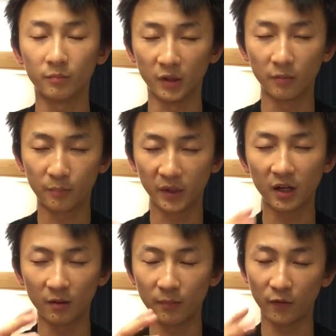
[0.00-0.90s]
be a,
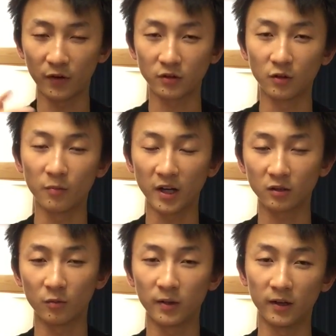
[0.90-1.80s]
become a professional
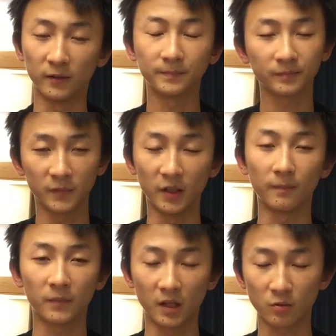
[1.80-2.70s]
basketball player. Yeah,
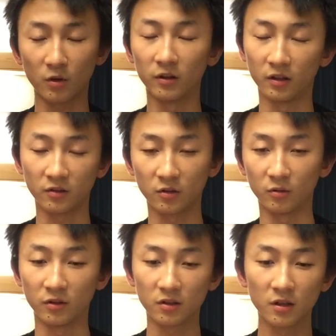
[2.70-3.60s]
that's why I'm done
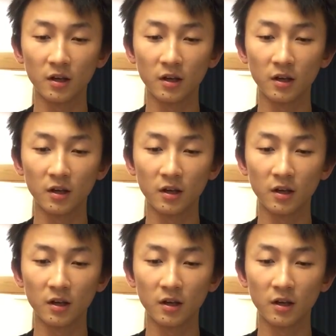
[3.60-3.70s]
student.